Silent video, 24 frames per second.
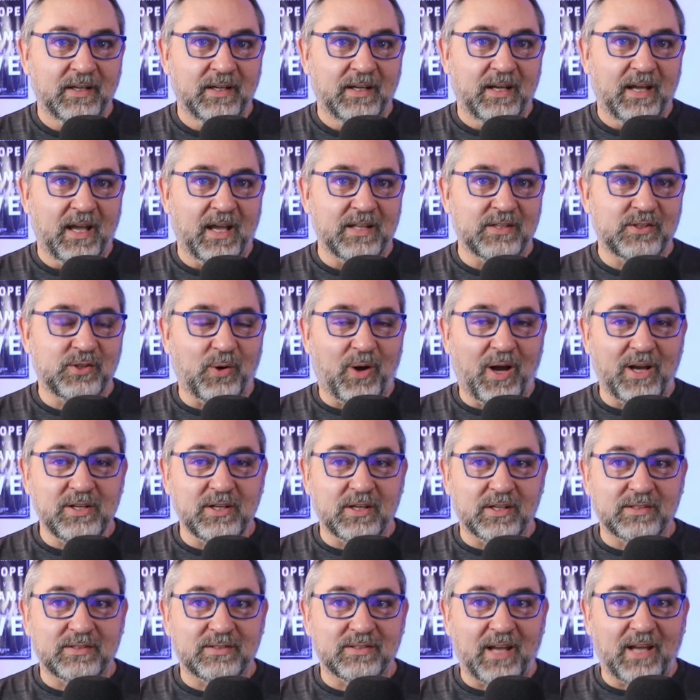And so
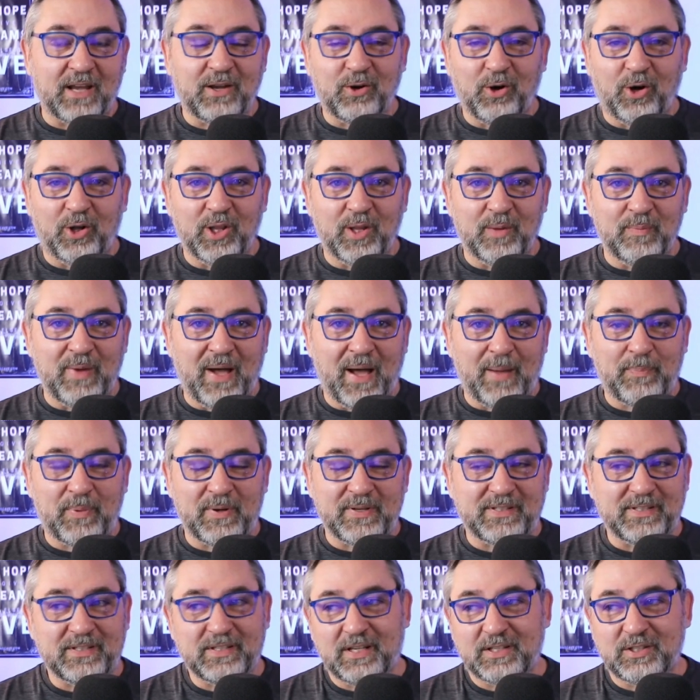I called him up. I
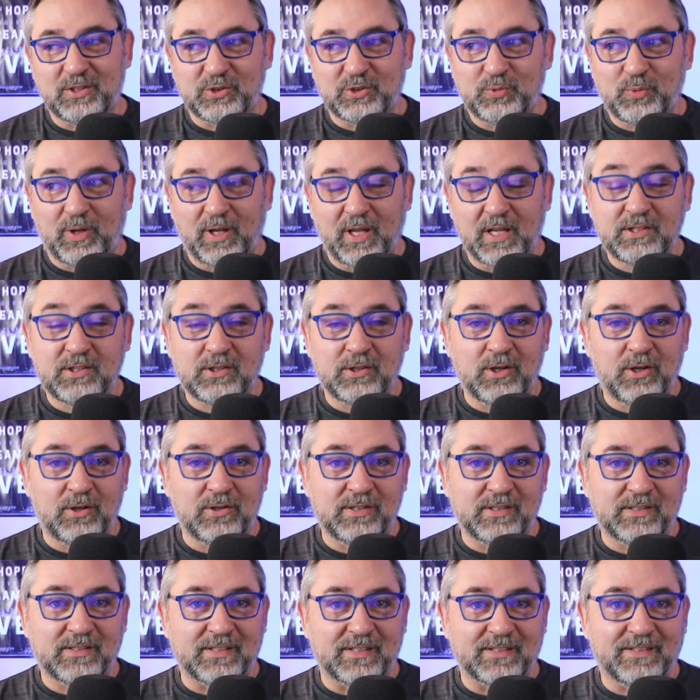said, I just want to let you know
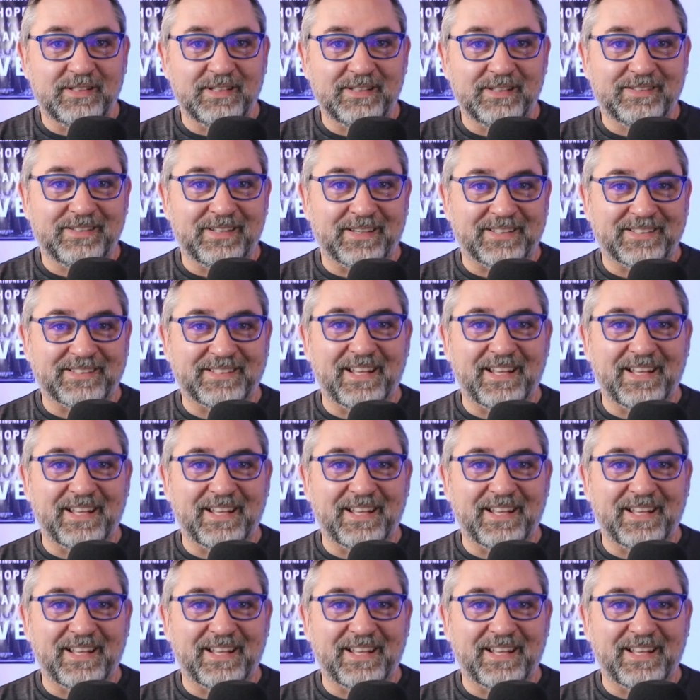these statistics.